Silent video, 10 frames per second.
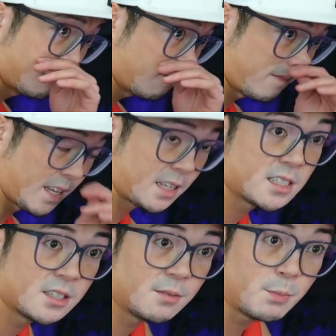Like,
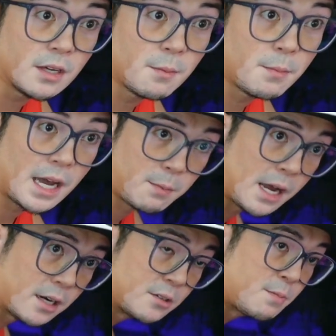this could be a
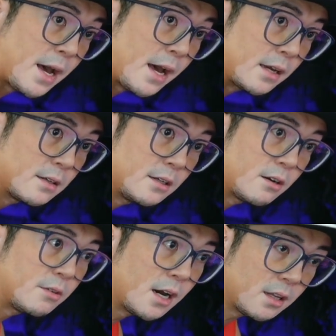backpacker's bag, you
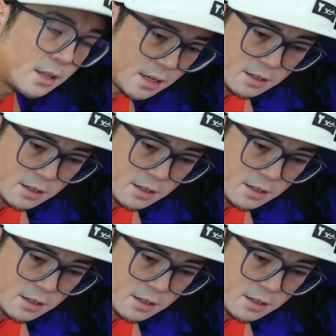know, not like a